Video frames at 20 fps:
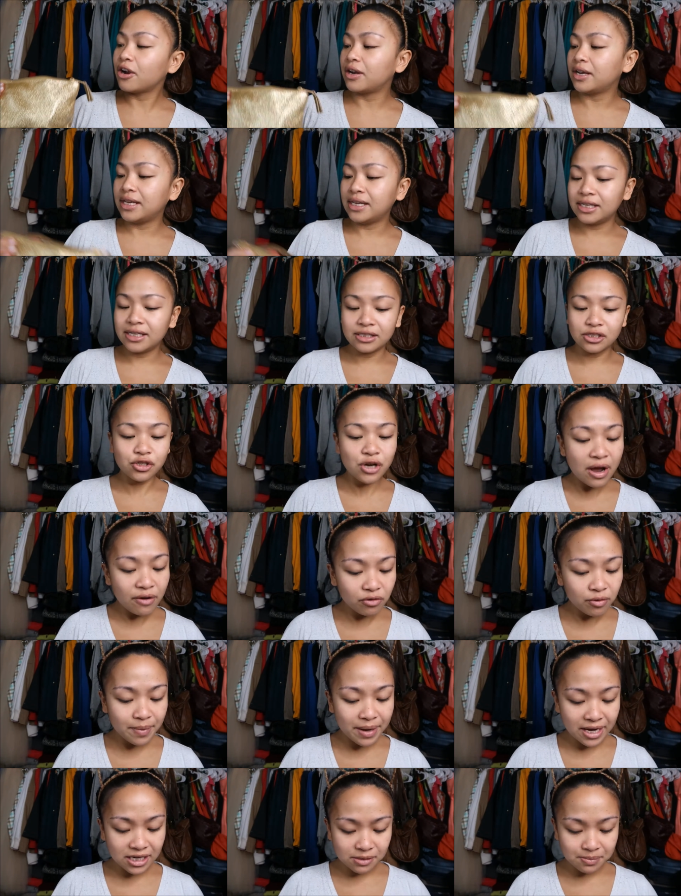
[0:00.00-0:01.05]
are in
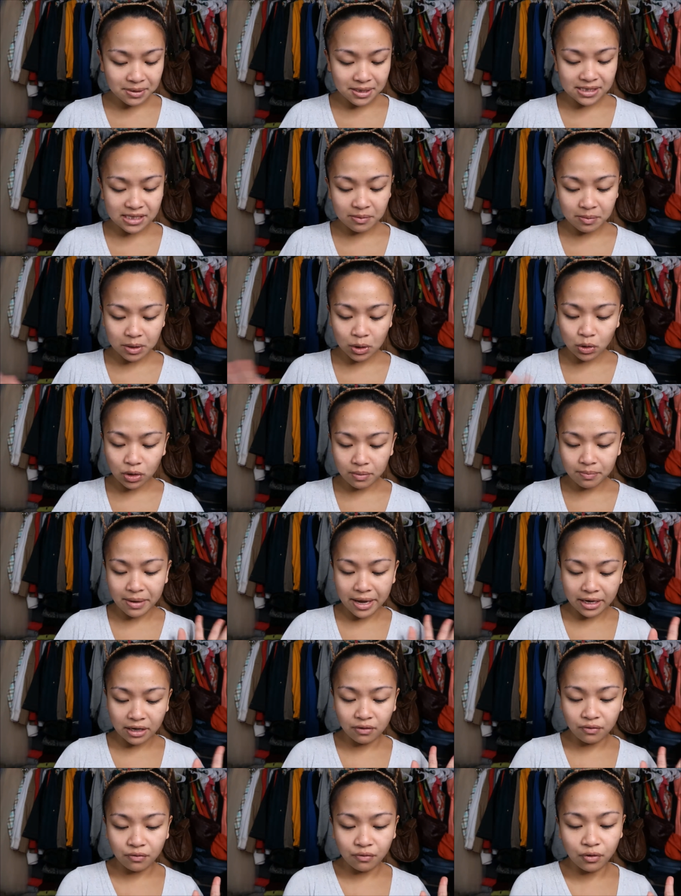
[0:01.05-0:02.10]
travel bags because I've been going
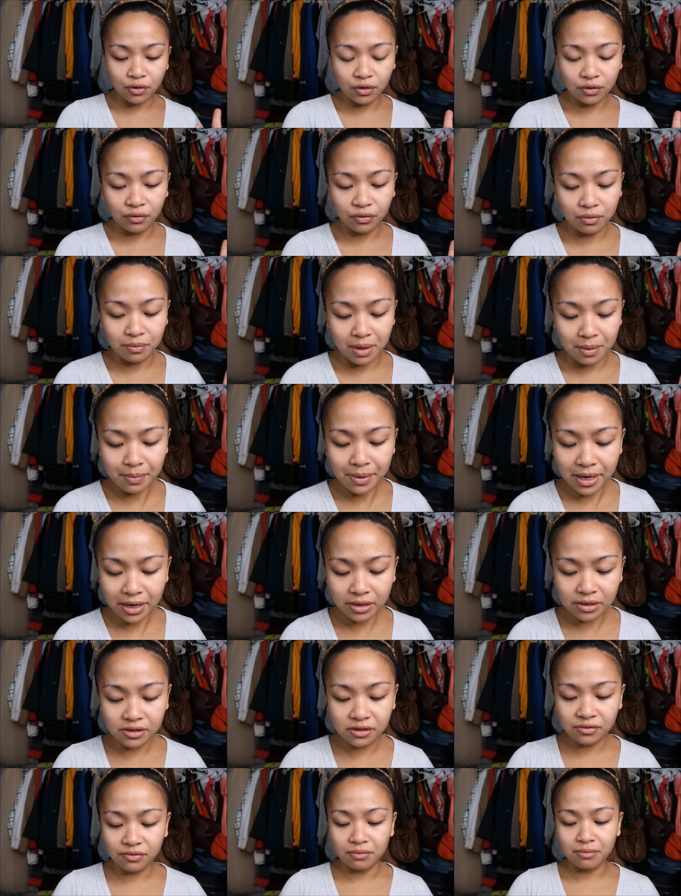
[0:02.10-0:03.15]
back and forth from my
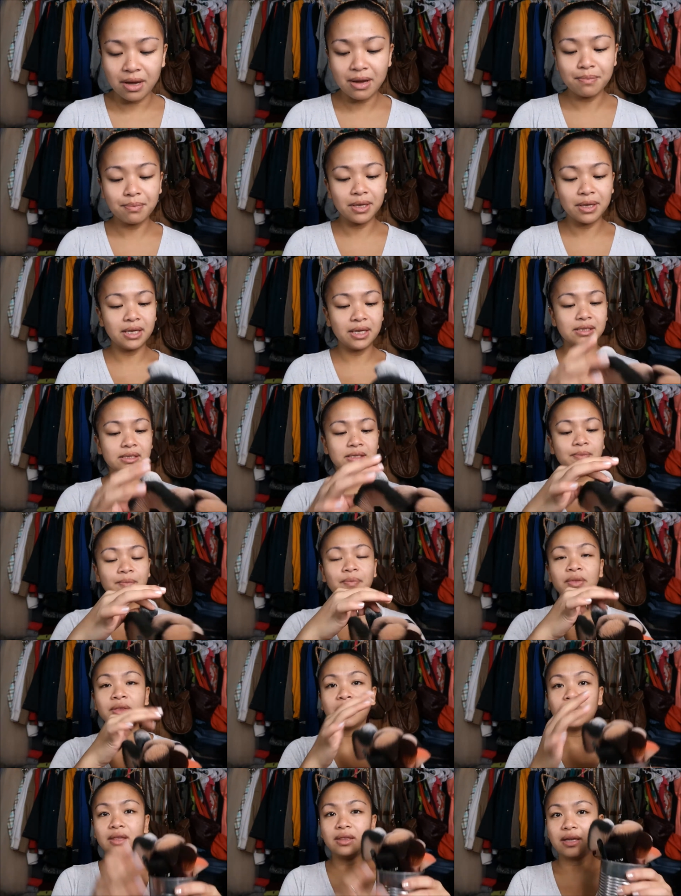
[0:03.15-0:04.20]
parents, from my place,
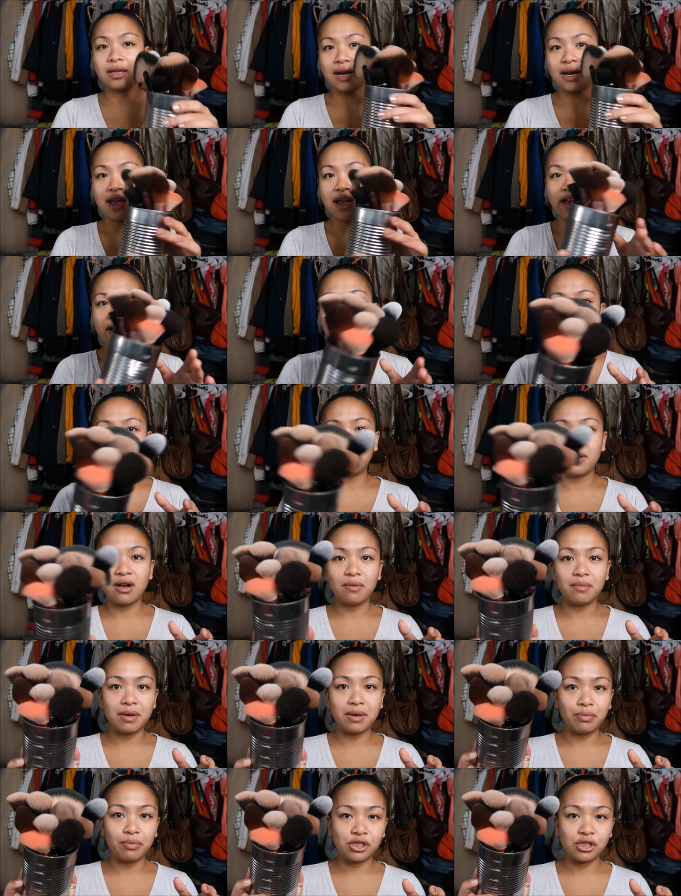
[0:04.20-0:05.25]
and then I have all
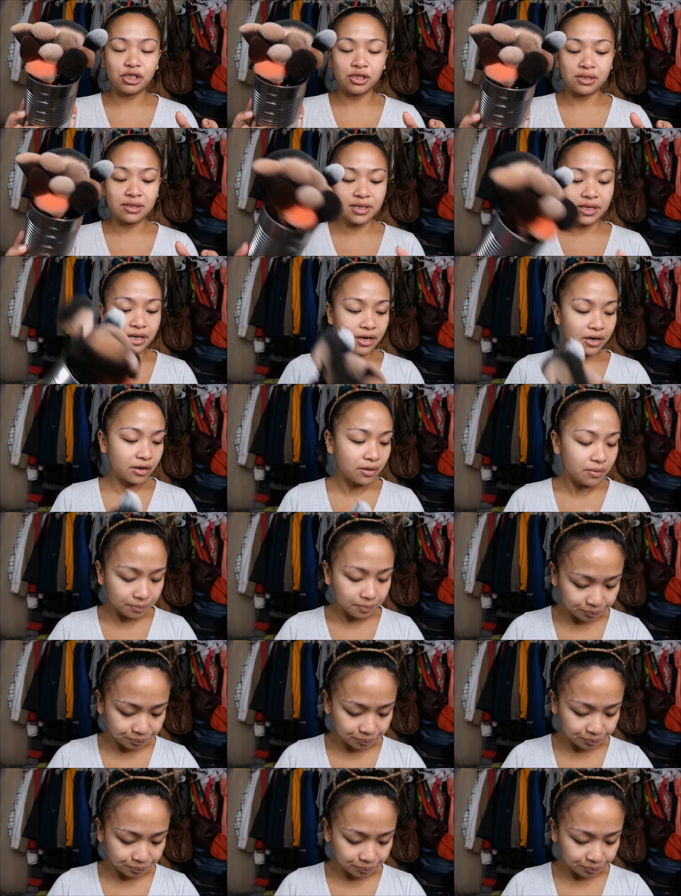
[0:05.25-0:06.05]
my brushes here.